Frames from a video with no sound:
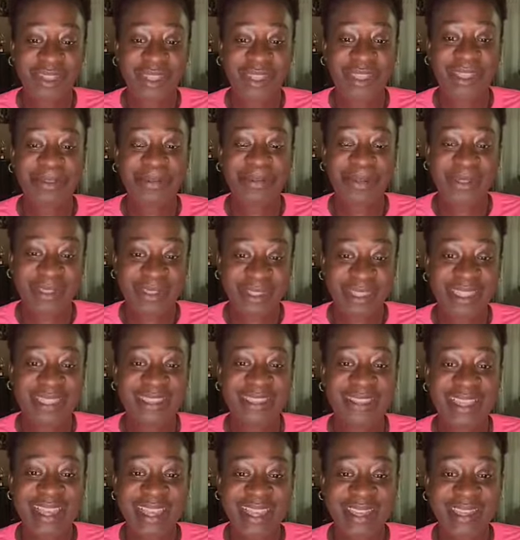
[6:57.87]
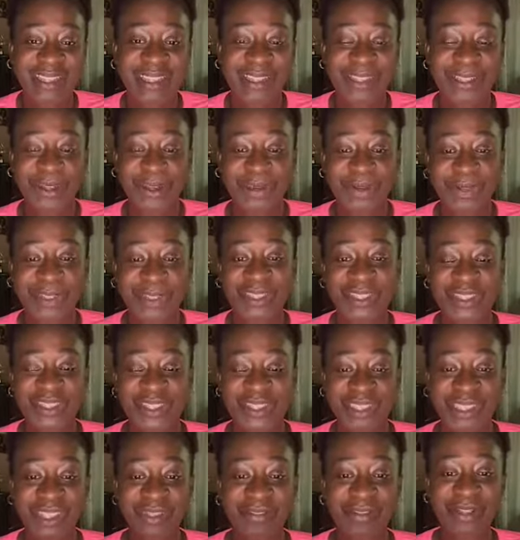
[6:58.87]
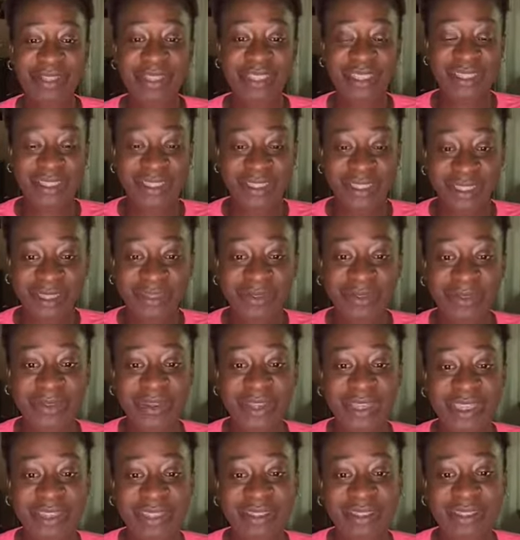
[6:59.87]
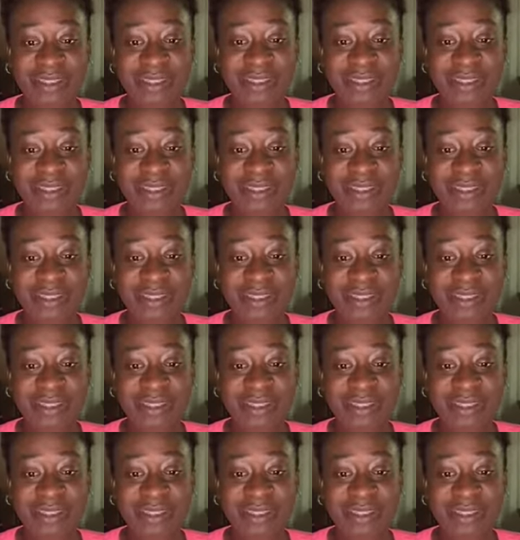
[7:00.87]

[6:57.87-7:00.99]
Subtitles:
game, exactly. The competition level is different,